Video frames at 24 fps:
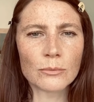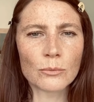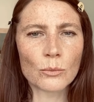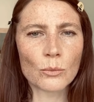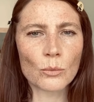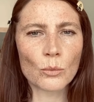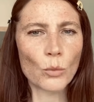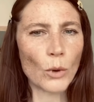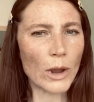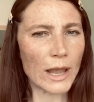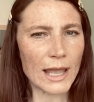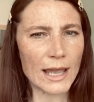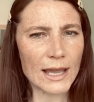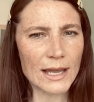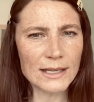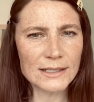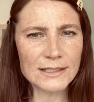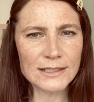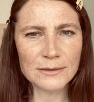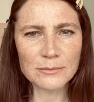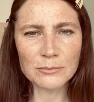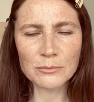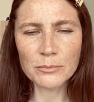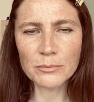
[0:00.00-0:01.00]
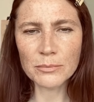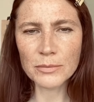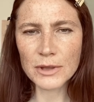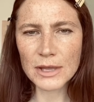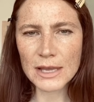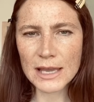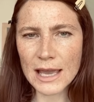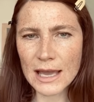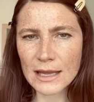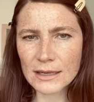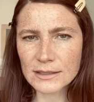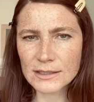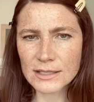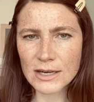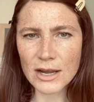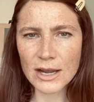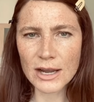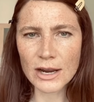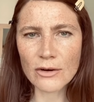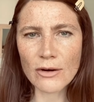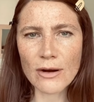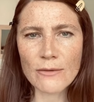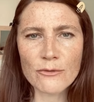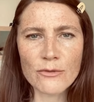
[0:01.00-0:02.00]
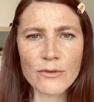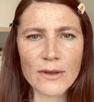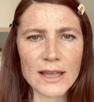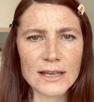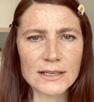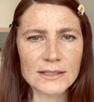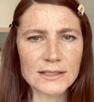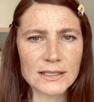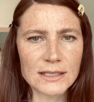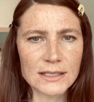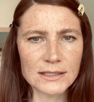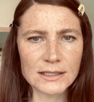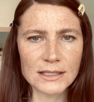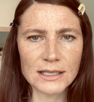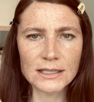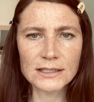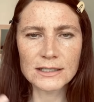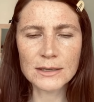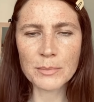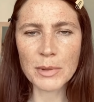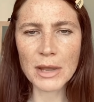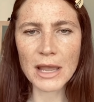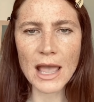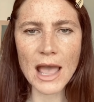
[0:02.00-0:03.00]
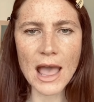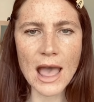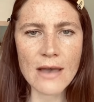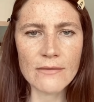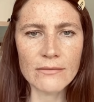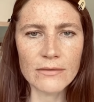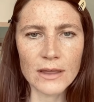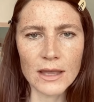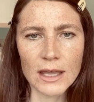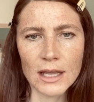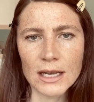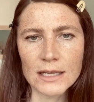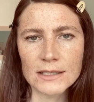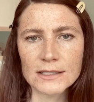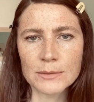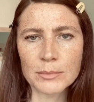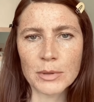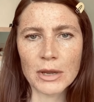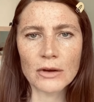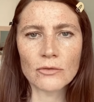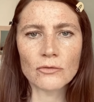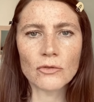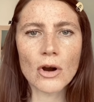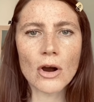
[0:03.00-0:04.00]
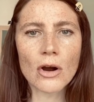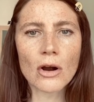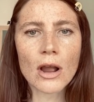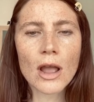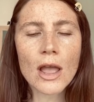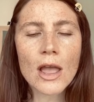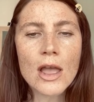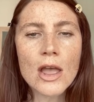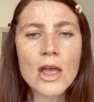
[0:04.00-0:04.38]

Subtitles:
weird and you get diagram faces and it's a bit heavy and it's a bit wrong.